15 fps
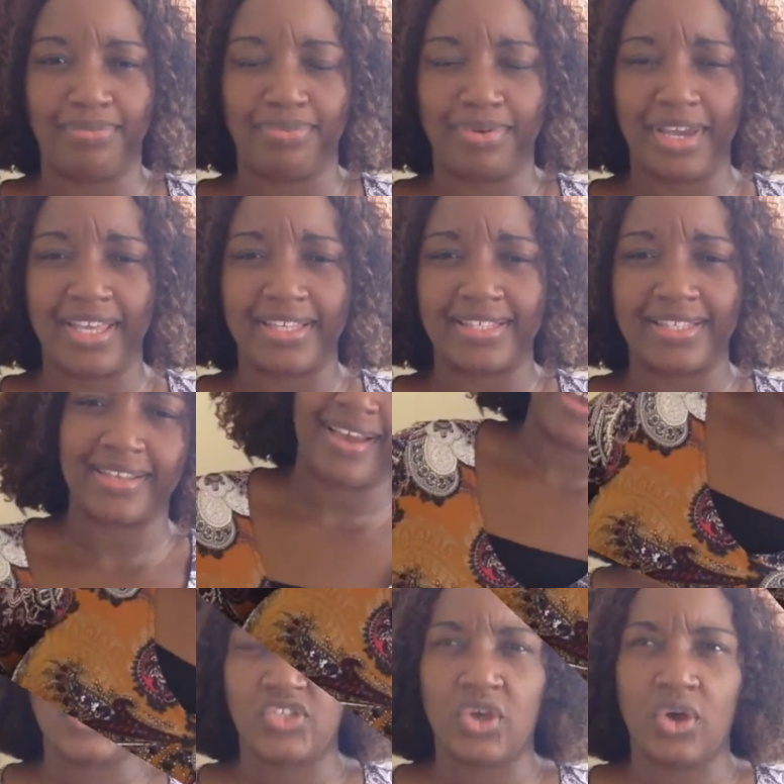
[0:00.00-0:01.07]
praise god
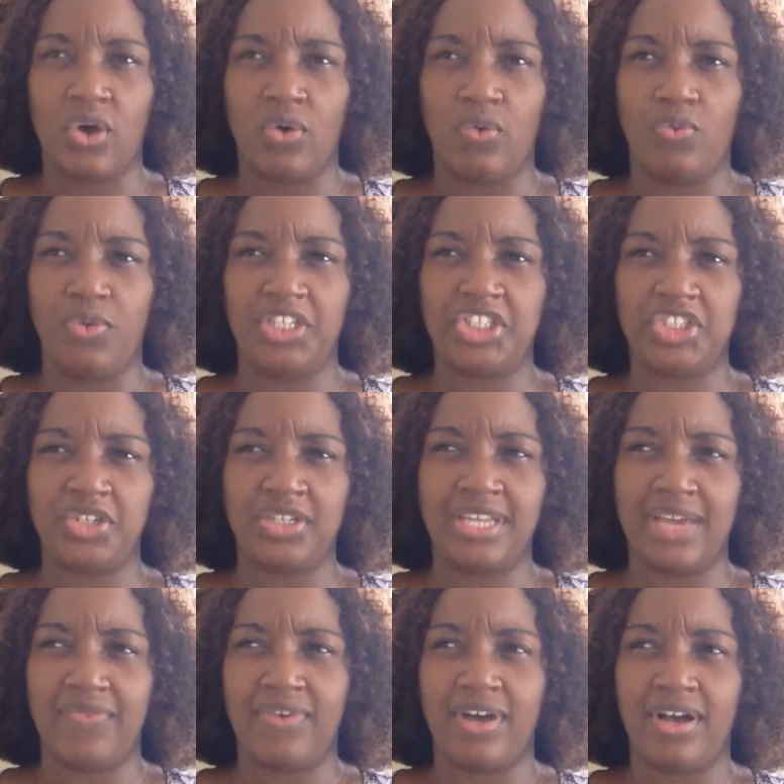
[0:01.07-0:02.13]
so we should
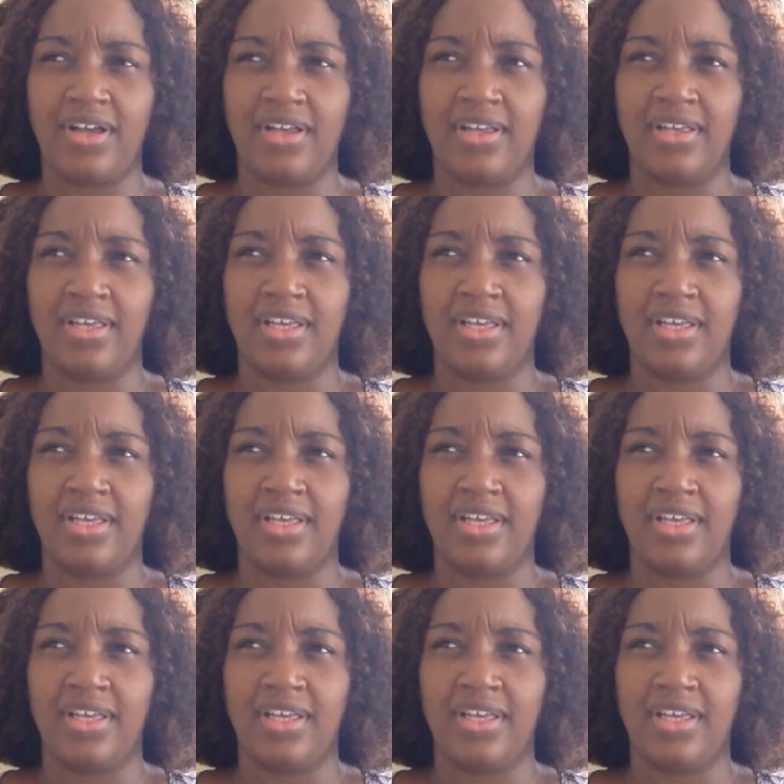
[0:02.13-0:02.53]
never